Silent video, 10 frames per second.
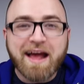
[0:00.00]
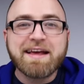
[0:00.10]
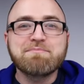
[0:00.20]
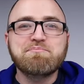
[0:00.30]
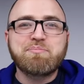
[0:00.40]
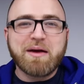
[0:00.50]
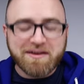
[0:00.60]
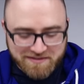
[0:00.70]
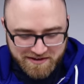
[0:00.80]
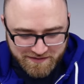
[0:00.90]
I can
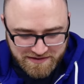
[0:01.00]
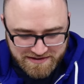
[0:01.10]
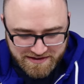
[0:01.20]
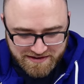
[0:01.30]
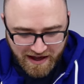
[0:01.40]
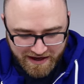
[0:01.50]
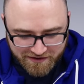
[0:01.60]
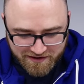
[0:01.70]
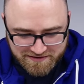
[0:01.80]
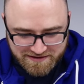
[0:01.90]
barely even see the
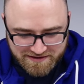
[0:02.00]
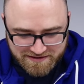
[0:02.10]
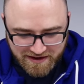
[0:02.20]
icons in this